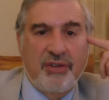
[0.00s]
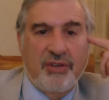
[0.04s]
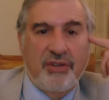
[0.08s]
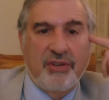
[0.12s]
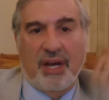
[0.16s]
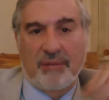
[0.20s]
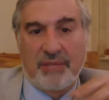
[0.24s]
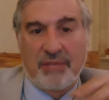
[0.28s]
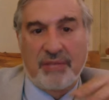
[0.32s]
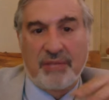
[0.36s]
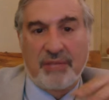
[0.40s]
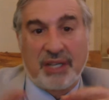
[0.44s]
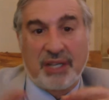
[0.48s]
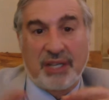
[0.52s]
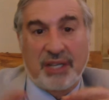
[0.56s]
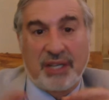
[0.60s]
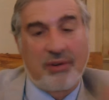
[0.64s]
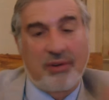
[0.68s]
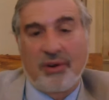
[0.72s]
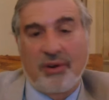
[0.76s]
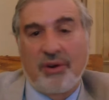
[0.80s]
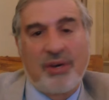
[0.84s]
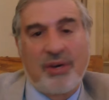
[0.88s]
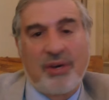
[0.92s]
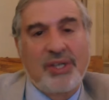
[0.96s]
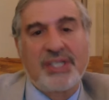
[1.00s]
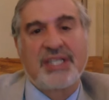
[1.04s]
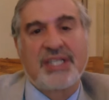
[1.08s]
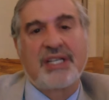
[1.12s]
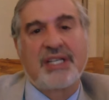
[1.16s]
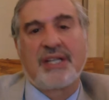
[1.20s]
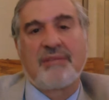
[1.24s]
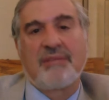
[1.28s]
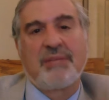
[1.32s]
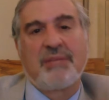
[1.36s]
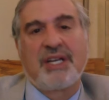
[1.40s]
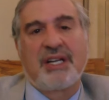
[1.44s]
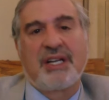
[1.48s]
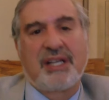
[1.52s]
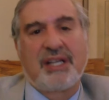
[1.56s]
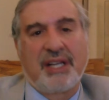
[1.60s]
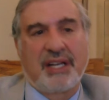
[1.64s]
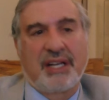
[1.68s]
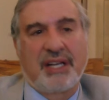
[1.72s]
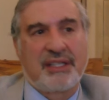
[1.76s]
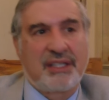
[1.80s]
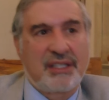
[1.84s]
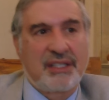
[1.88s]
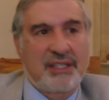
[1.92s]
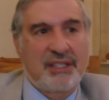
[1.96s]
for new objects. We're always going to
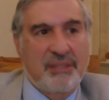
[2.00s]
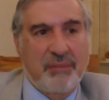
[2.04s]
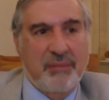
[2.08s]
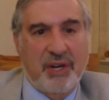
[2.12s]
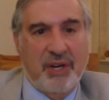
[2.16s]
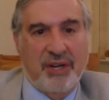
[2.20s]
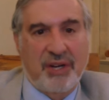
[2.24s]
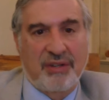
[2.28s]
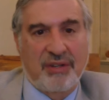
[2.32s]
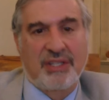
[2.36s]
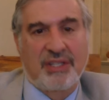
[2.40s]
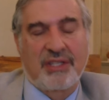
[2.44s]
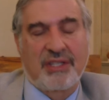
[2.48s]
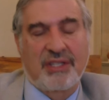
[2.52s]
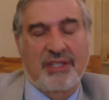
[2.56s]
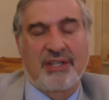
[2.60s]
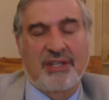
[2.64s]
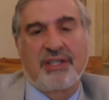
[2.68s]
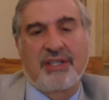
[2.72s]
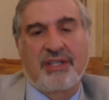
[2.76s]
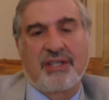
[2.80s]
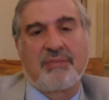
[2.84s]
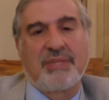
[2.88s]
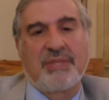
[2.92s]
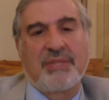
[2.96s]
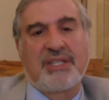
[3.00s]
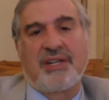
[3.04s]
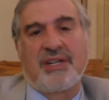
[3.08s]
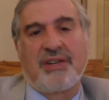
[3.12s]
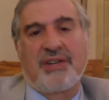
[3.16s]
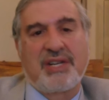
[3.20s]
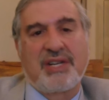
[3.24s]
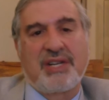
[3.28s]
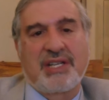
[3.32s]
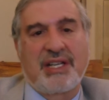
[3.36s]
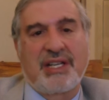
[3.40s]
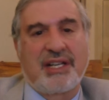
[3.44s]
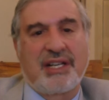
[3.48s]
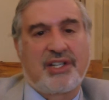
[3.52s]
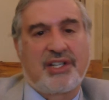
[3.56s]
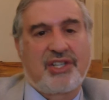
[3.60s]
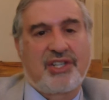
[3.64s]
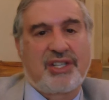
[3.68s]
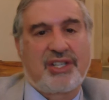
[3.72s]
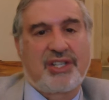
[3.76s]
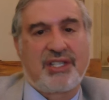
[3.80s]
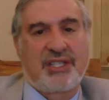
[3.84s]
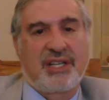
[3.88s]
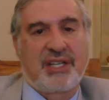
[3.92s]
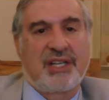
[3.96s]
be collecting tomorrow. And so the Smithsonian's
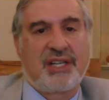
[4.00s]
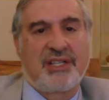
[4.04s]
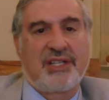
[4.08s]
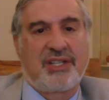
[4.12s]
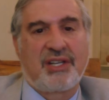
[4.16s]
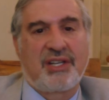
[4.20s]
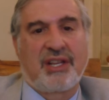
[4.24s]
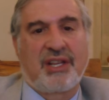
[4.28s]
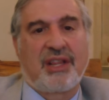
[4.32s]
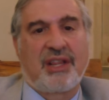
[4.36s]
collection is at